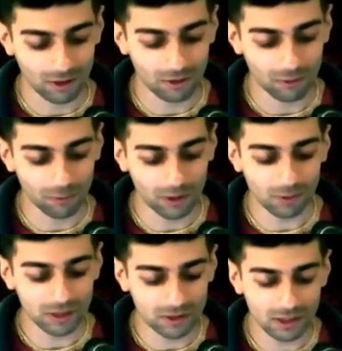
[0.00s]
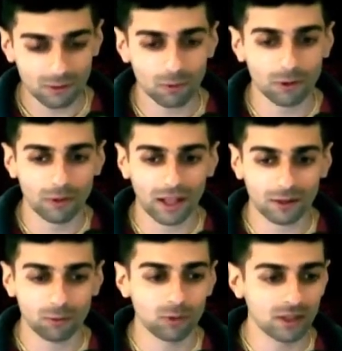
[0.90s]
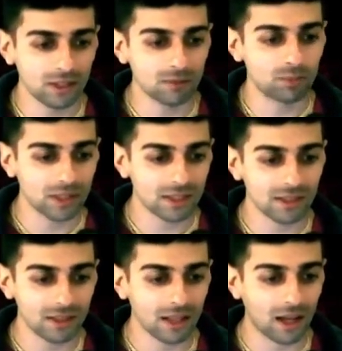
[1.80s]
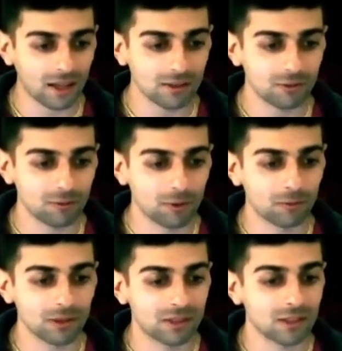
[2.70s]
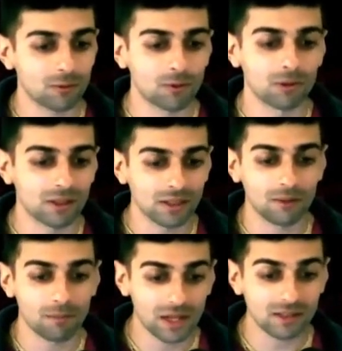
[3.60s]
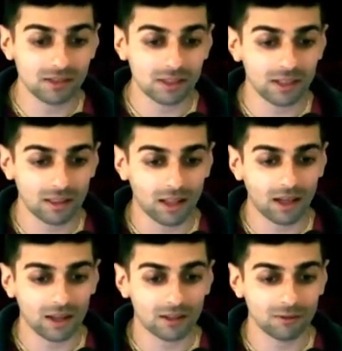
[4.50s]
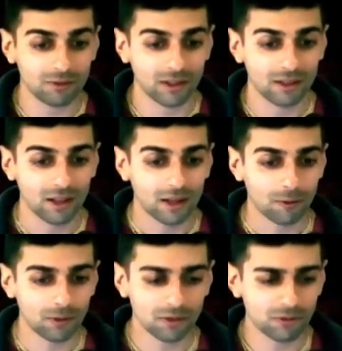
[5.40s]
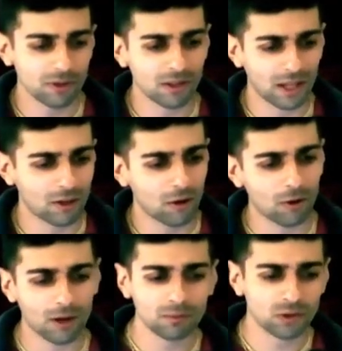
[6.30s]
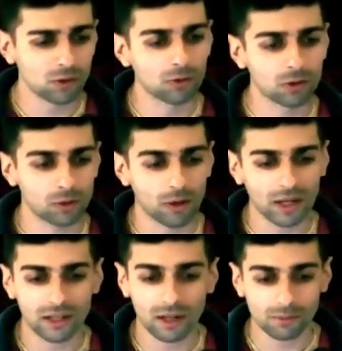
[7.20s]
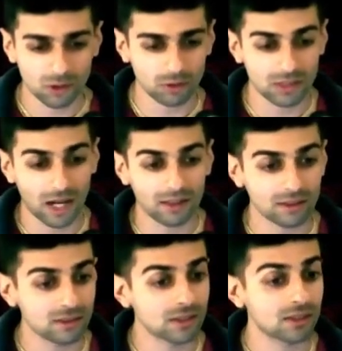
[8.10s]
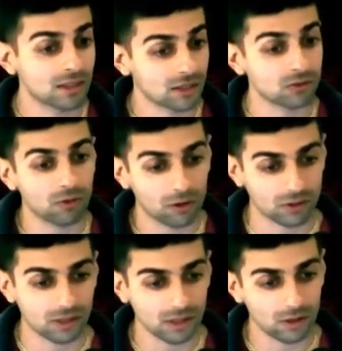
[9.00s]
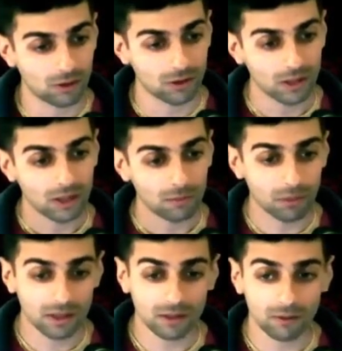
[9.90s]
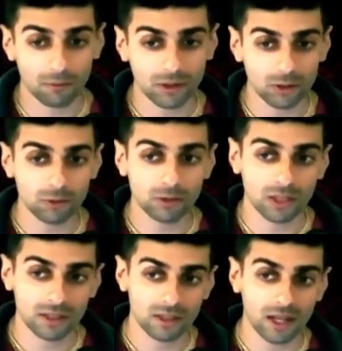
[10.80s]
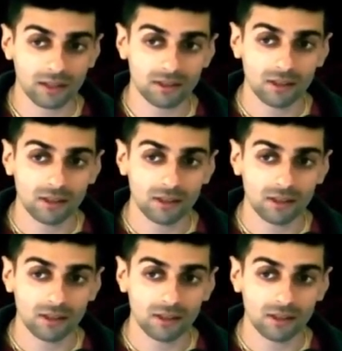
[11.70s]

when we think we're like really big in life, when we think we're really amazing in life, and we feel like, oh, I'm so great, I'm so talented, that's false ego. But when you connect